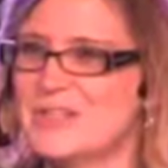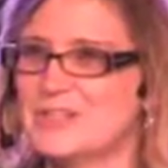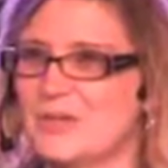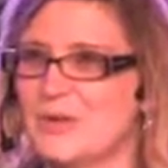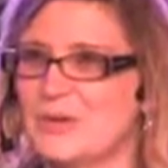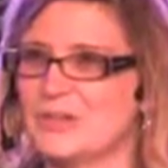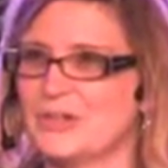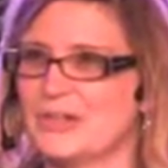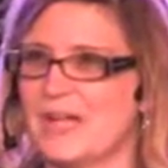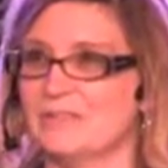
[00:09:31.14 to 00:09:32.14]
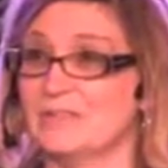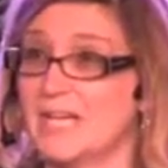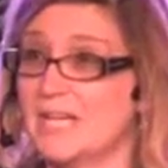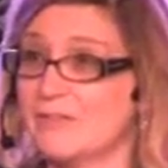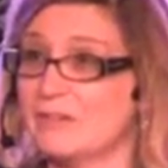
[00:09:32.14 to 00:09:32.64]
So you're going to have a
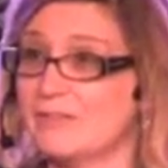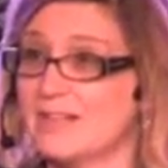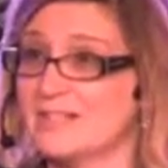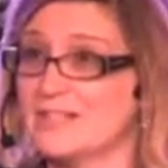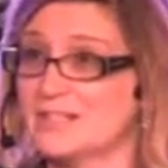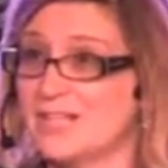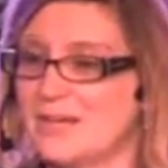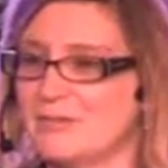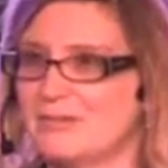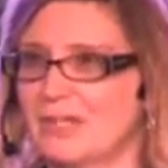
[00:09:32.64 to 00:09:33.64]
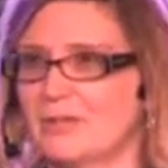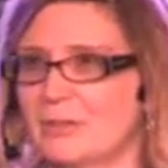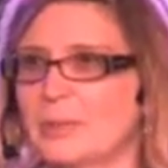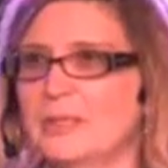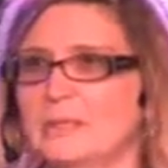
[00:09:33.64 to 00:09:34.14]
lot of effervescence, a lot of
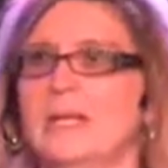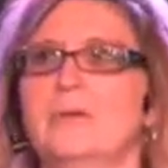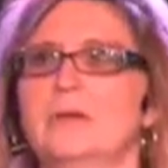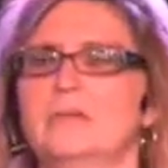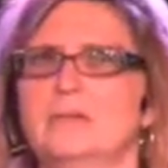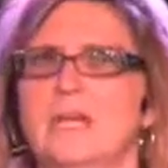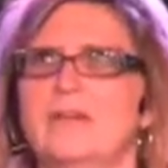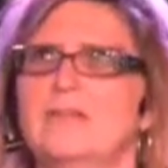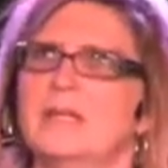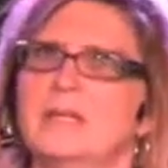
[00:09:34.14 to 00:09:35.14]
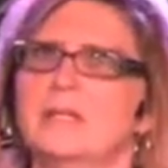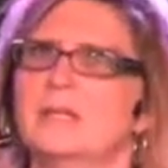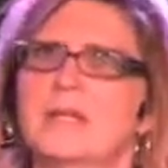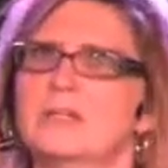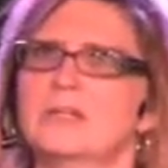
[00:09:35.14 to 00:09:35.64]
flavor, but yeah, we don't have any
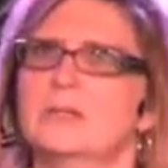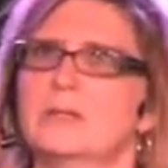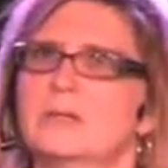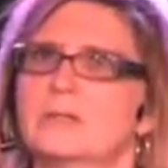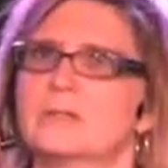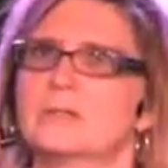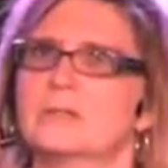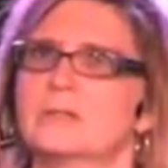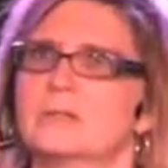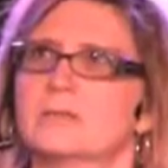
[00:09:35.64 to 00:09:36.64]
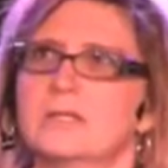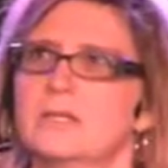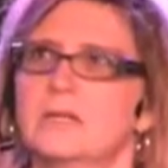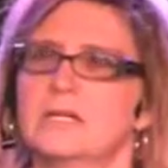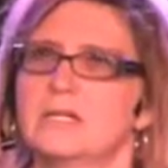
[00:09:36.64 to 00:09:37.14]
nitro beers
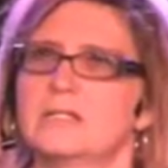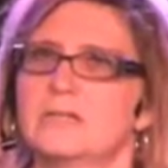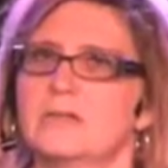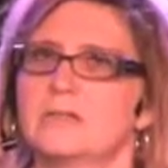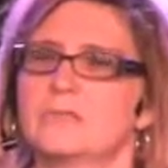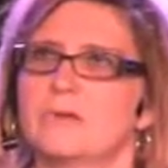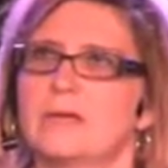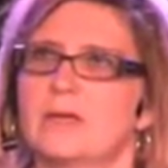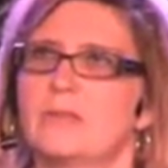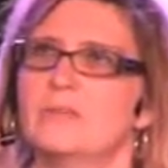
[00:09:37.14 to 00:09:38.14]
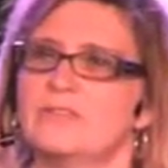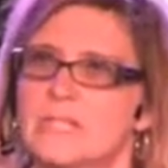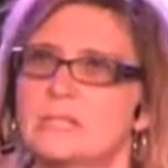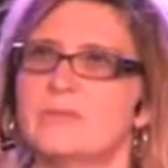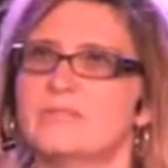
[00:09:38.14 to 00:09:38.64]
either, any stouts right now. We've
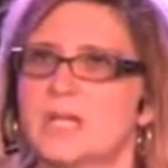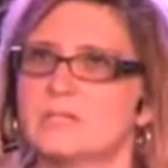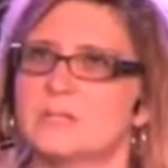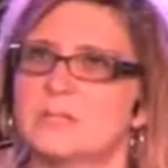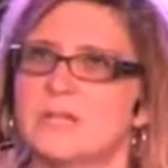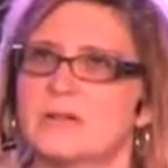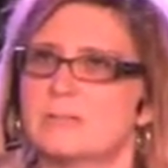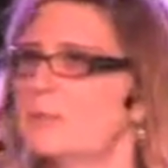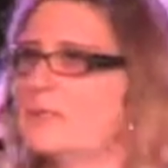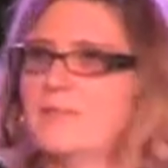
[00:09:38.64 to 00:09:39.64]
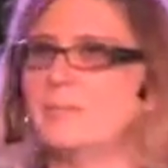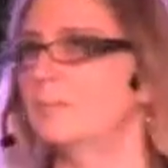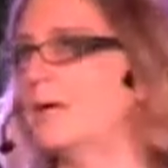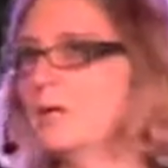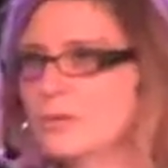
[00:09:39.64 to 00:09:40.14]
done some stouts, but they've been
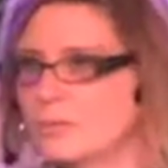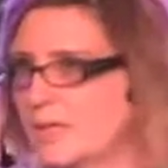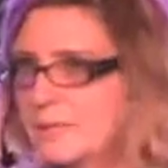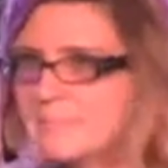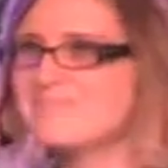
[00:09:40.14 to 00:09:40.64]
bottle only.